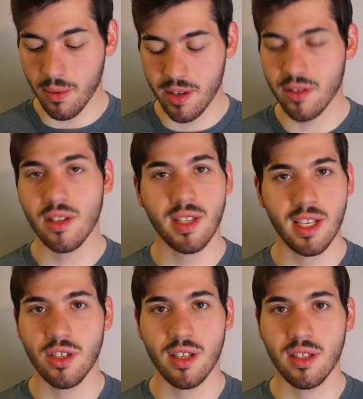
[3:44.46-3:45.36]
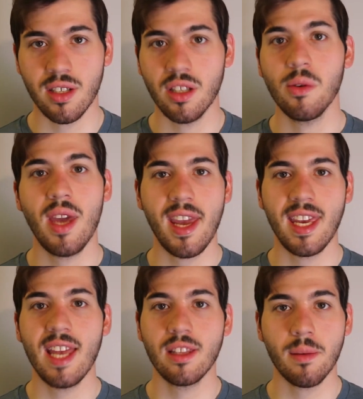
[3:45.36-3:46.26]
Well, here's the thing, Justin. You can't
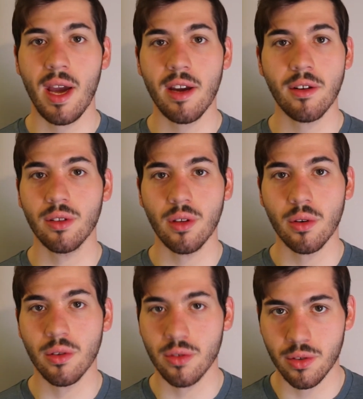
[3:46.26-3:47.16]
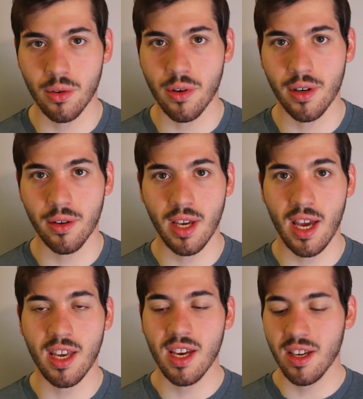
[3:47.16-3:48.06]
get them at your local store,
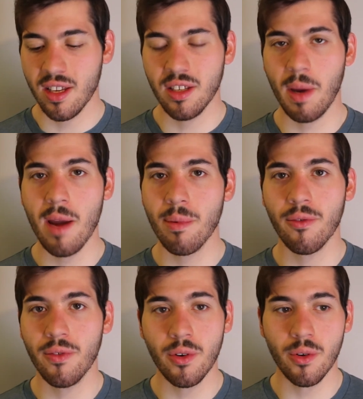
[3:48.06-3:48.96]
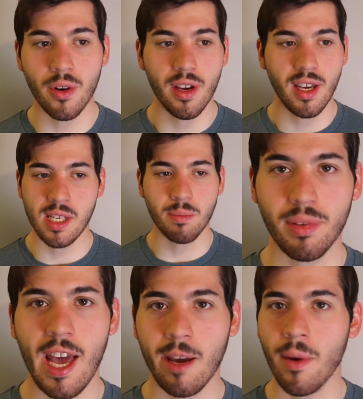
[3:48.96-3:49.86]
okay? Paper food is
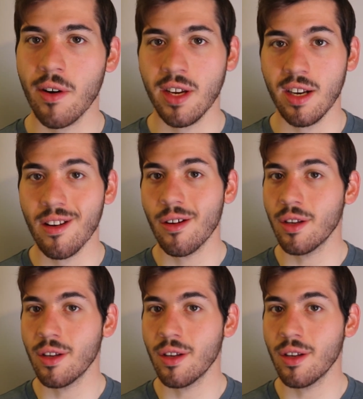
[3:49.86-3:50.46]
black market